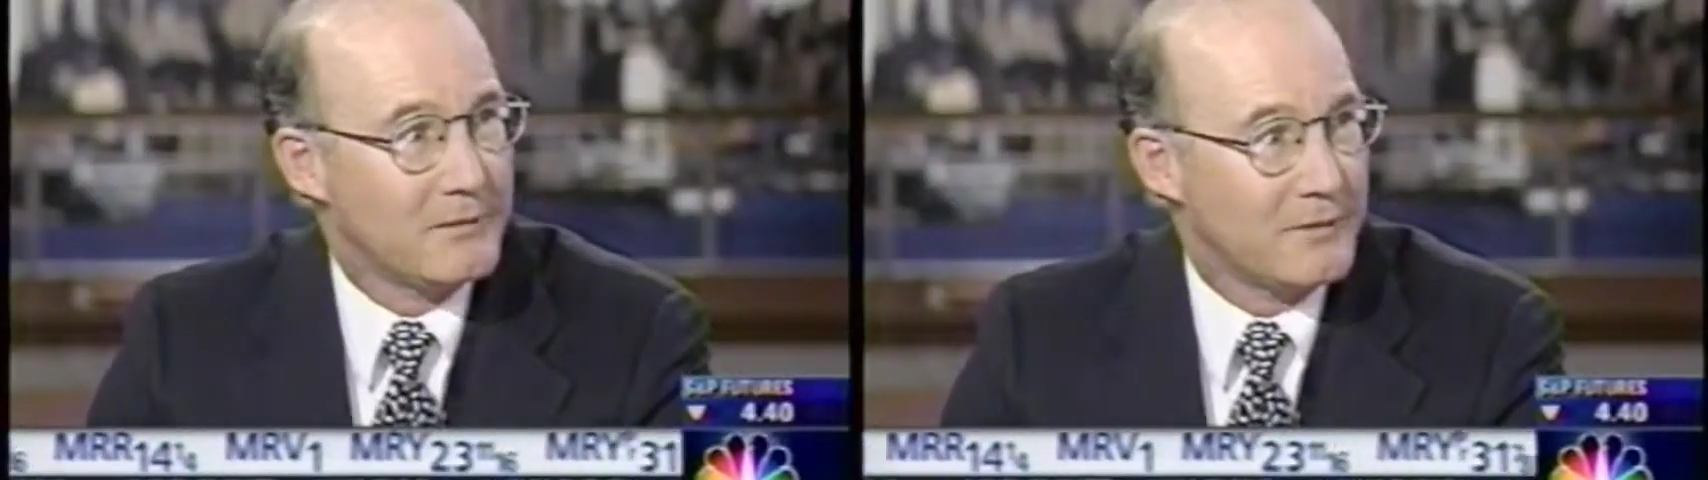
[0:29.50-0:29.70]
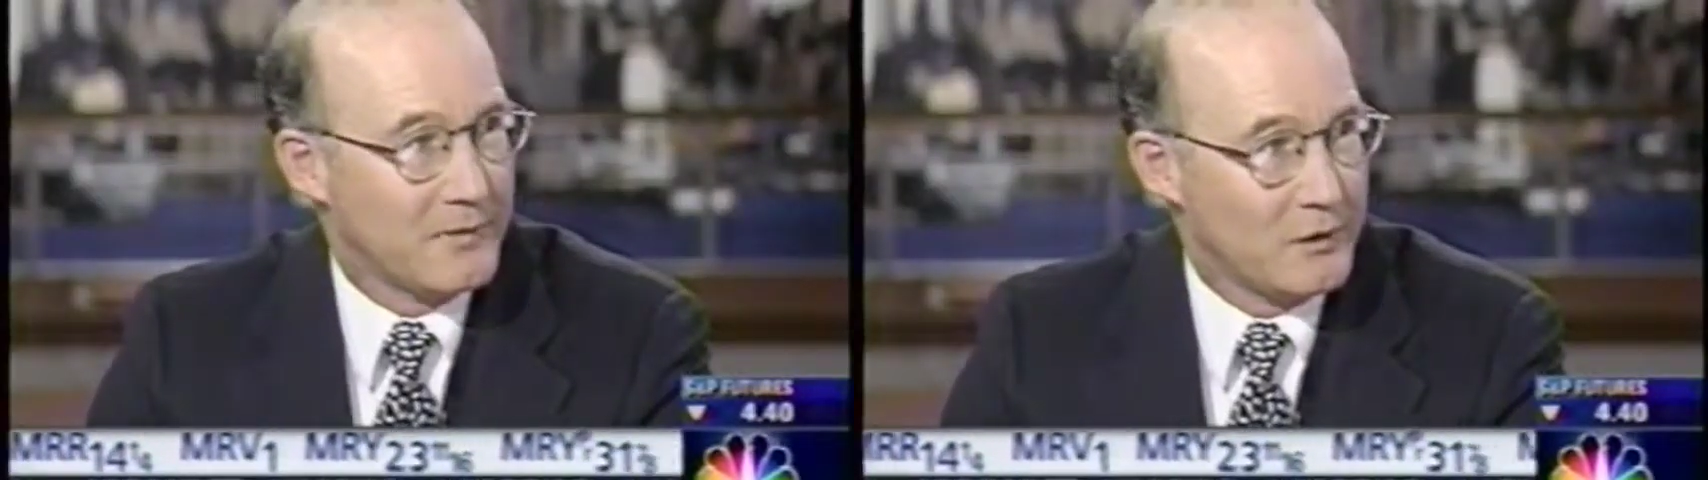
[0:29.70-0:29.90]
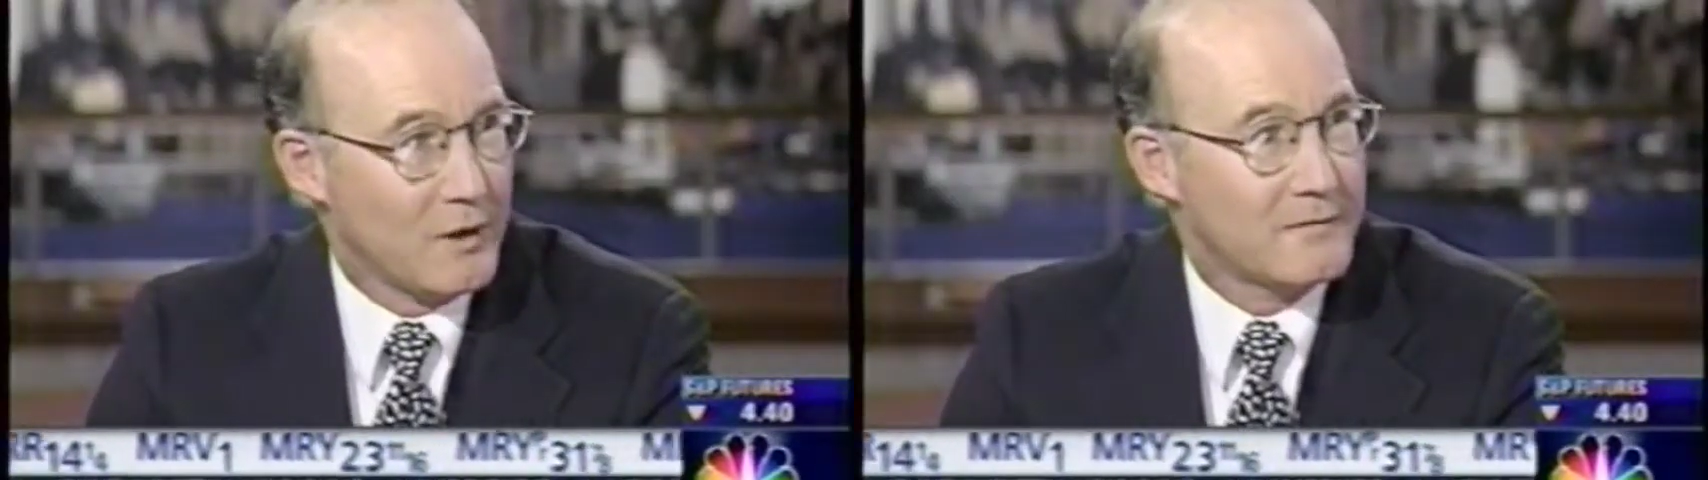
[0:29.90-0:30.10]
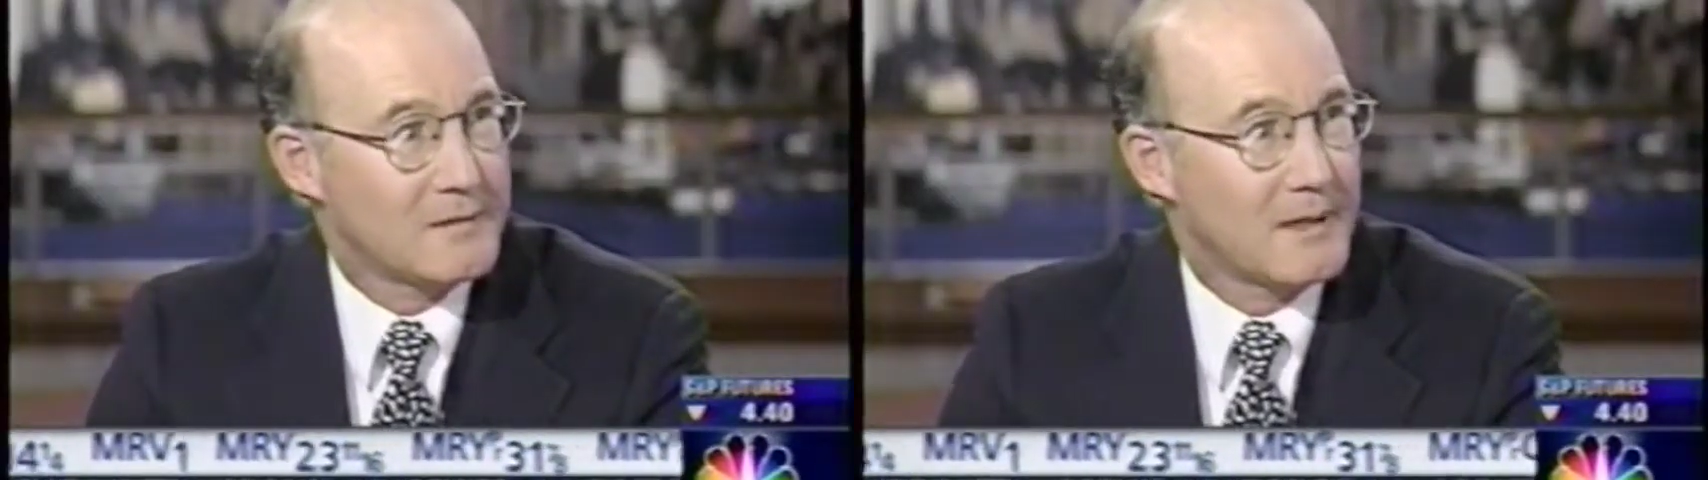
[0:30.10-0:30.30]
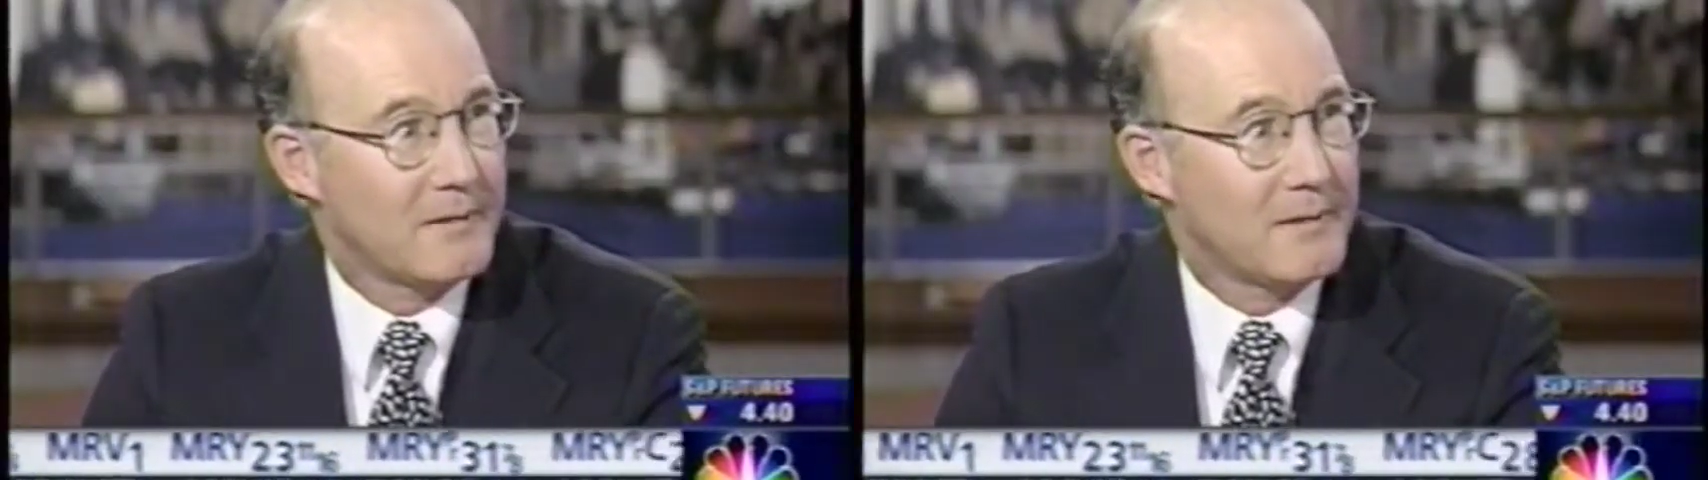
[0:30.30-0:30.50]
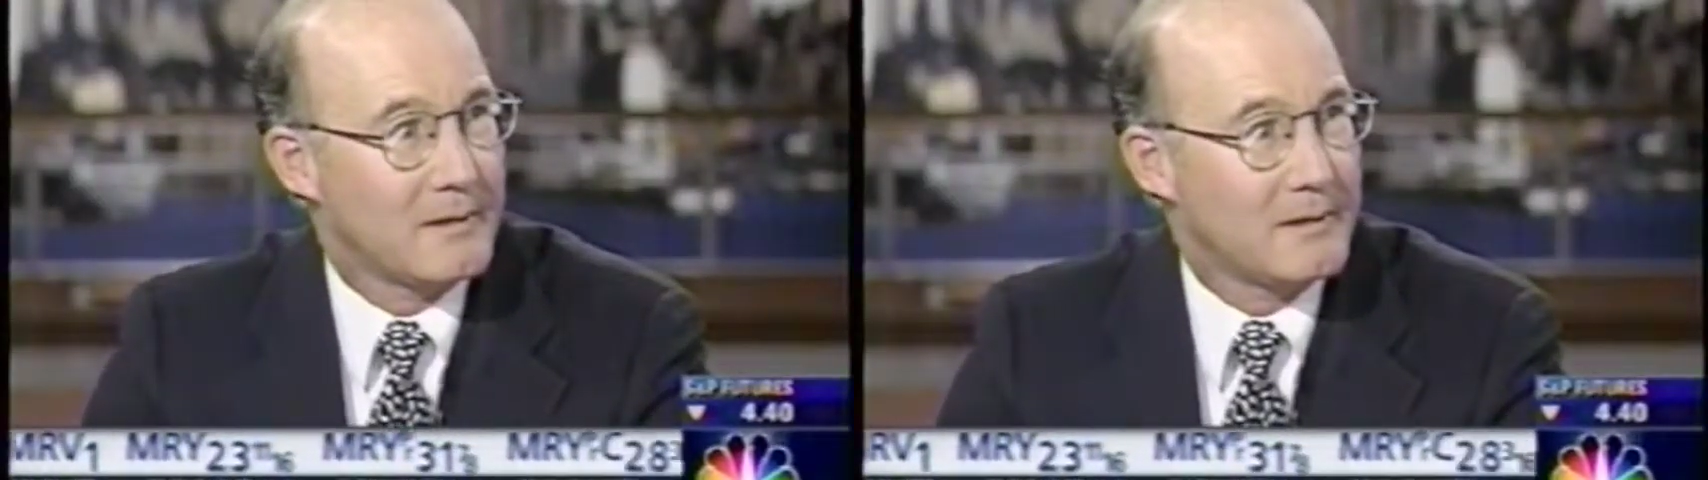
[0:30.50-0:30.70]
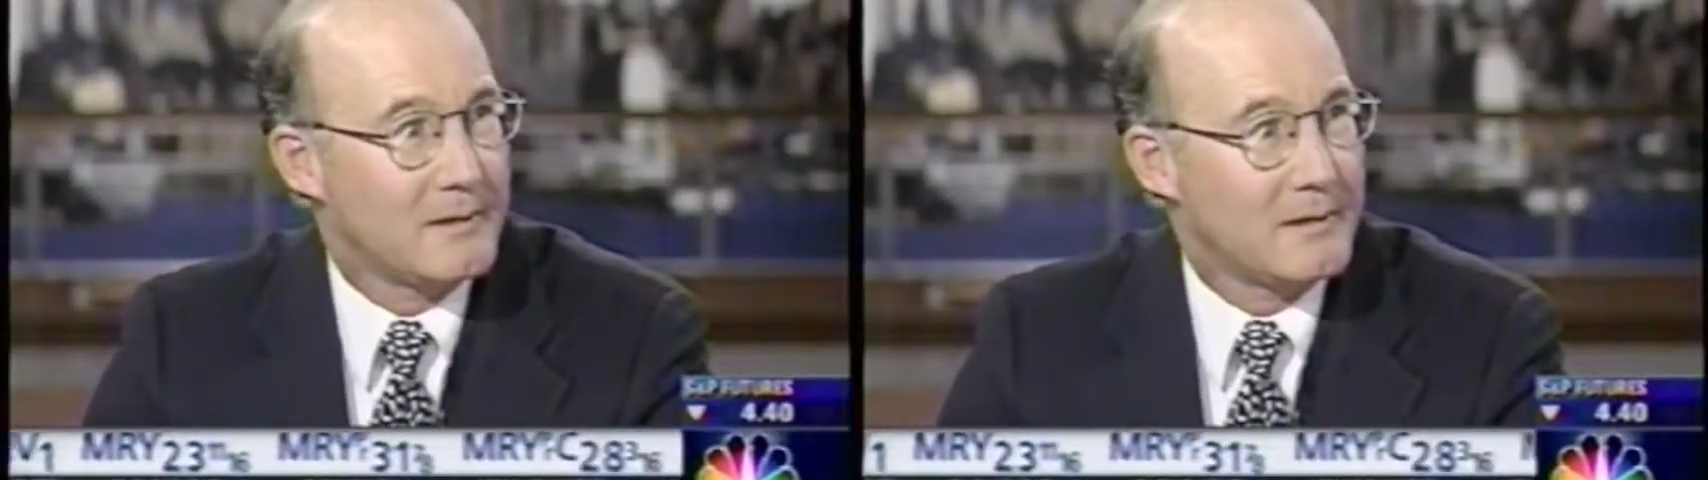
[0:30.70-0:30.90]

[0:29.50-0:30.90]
you've got the offset that